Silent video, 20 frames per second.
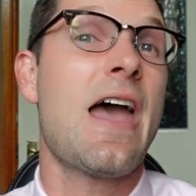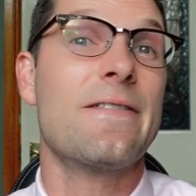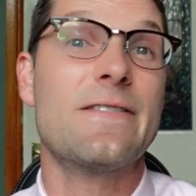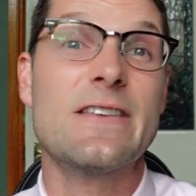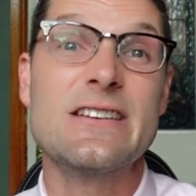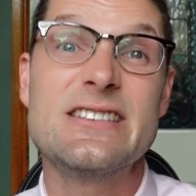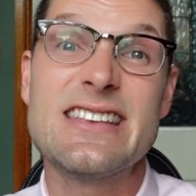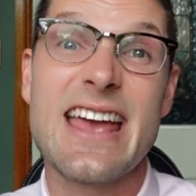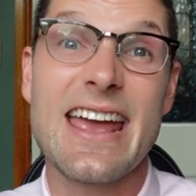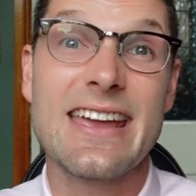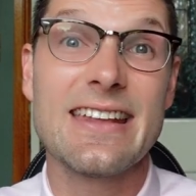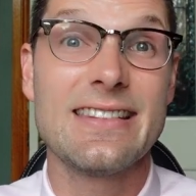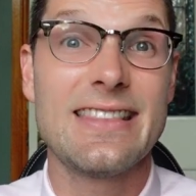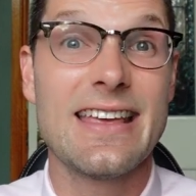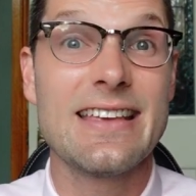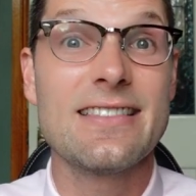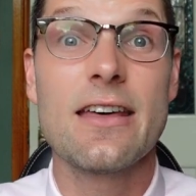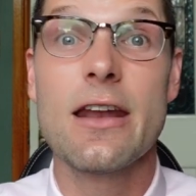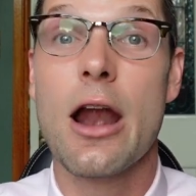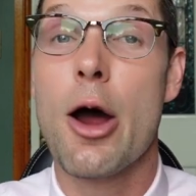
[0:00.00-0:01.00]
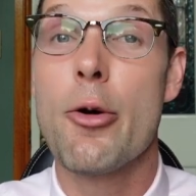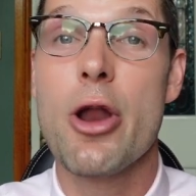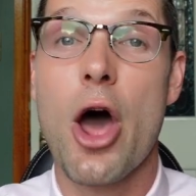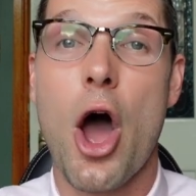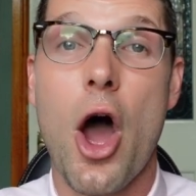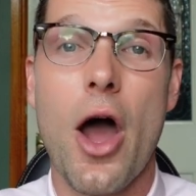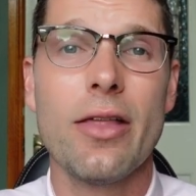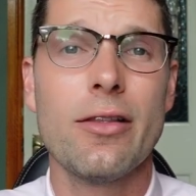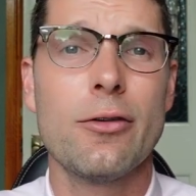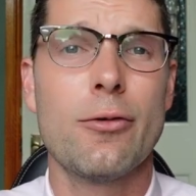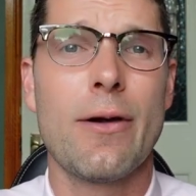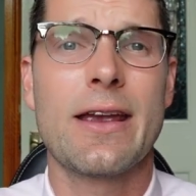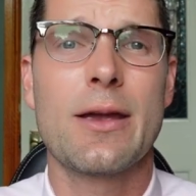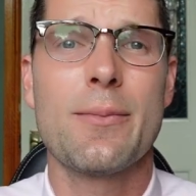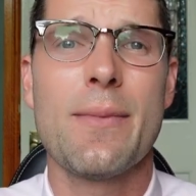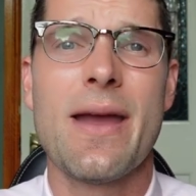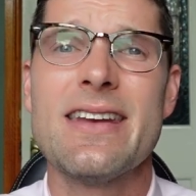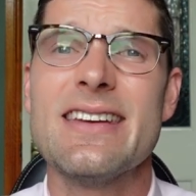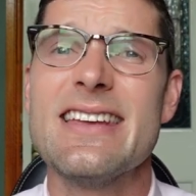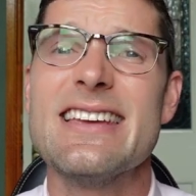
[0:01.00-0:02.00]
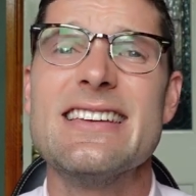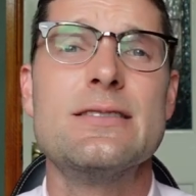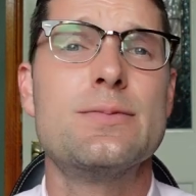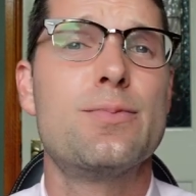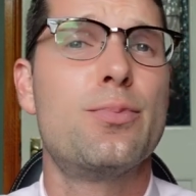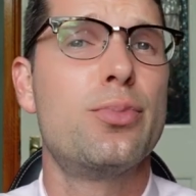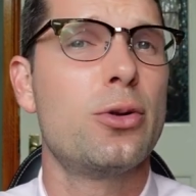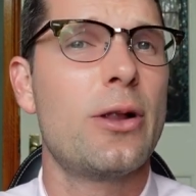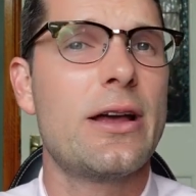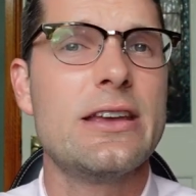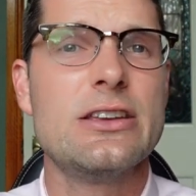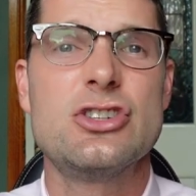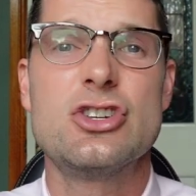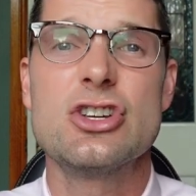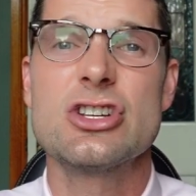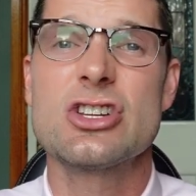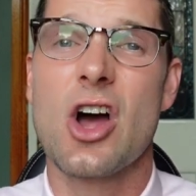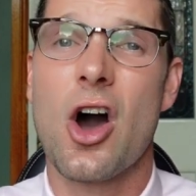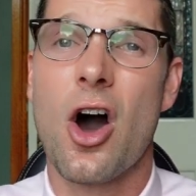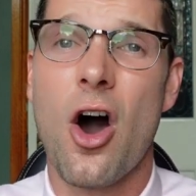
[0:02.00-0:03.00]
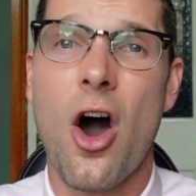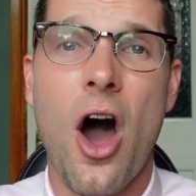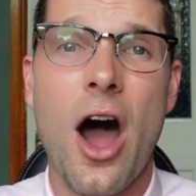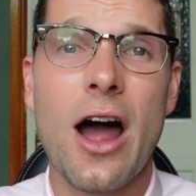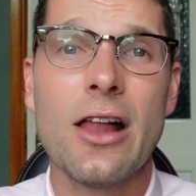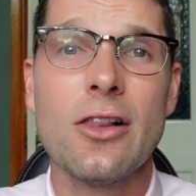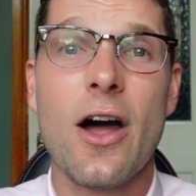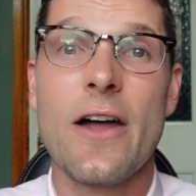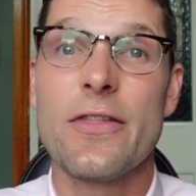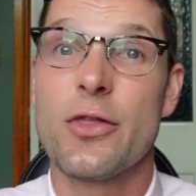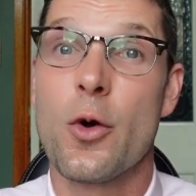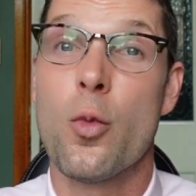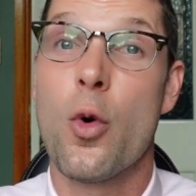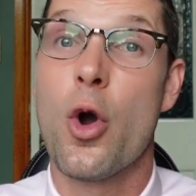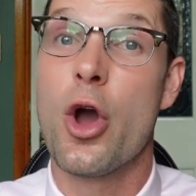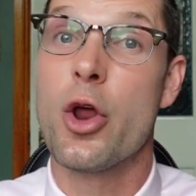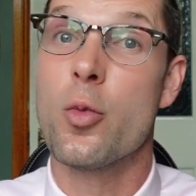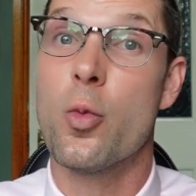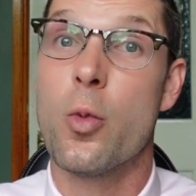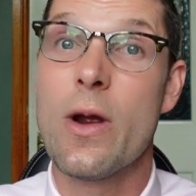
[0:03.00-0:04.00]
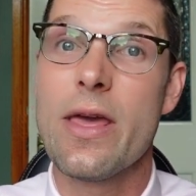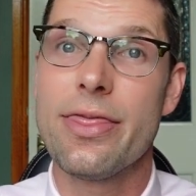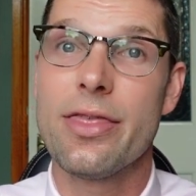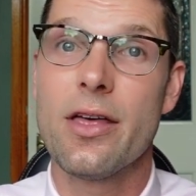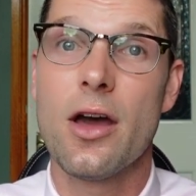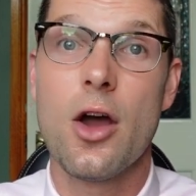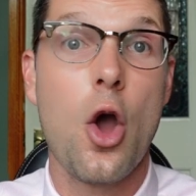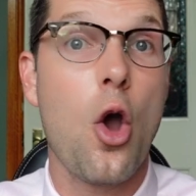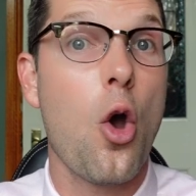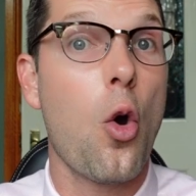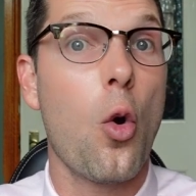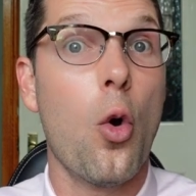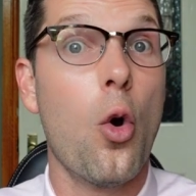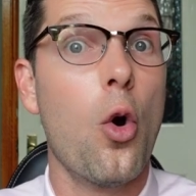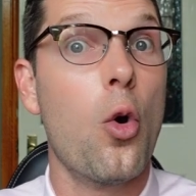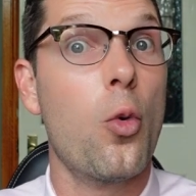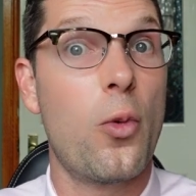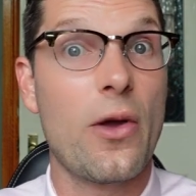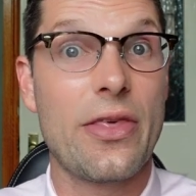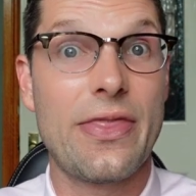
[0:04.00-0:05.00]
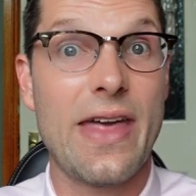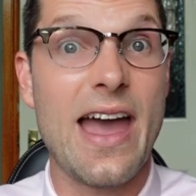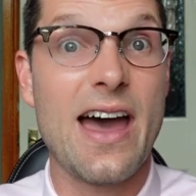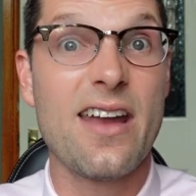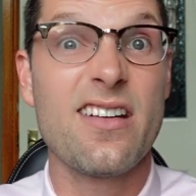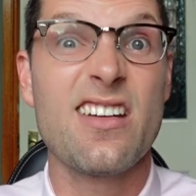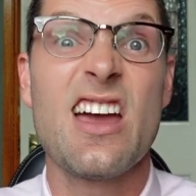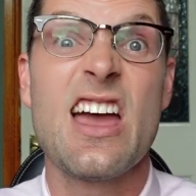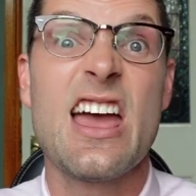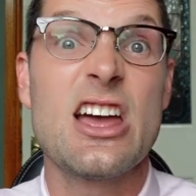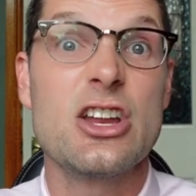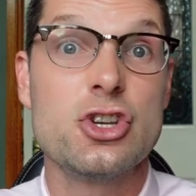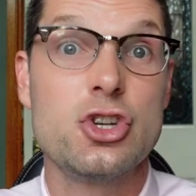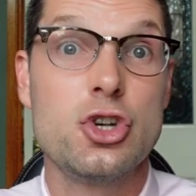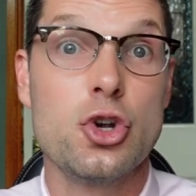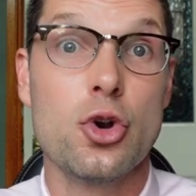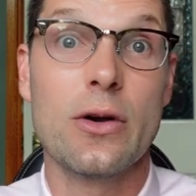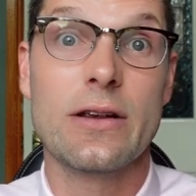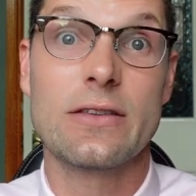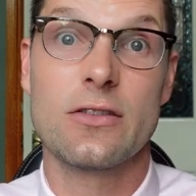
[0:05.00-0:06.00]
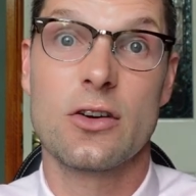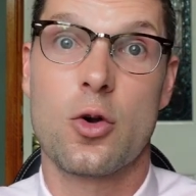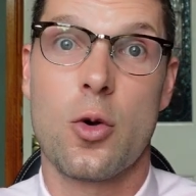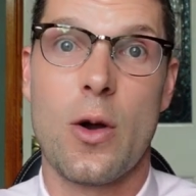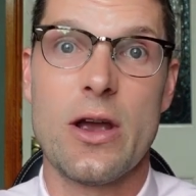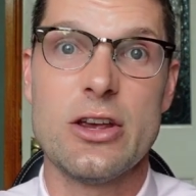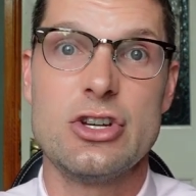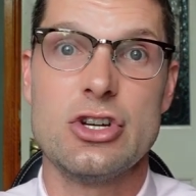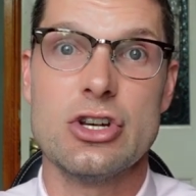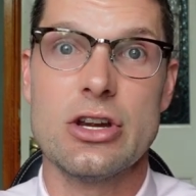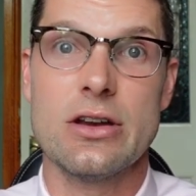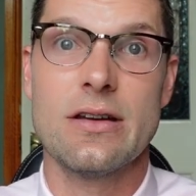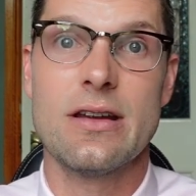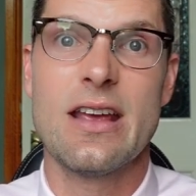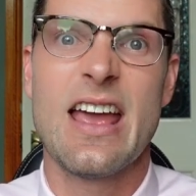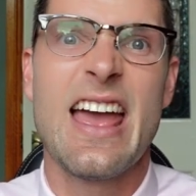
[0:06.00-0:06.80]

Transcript: The second thing that I would highly recommend is please just highlight the word with or without during the question.